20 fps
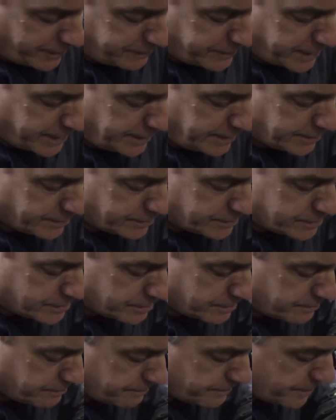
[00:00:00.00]
kilos.
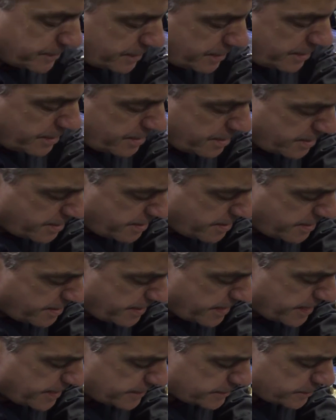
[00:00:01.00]

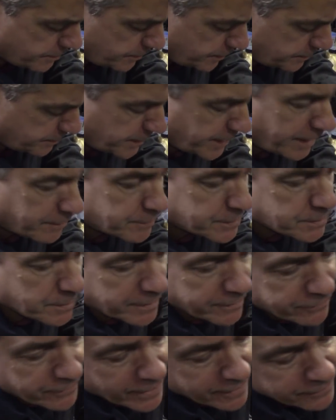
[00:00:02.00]
So what do we get with
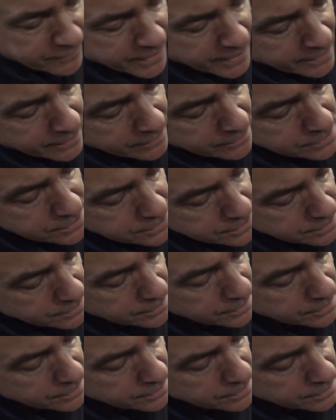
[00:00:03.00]
25 kilos?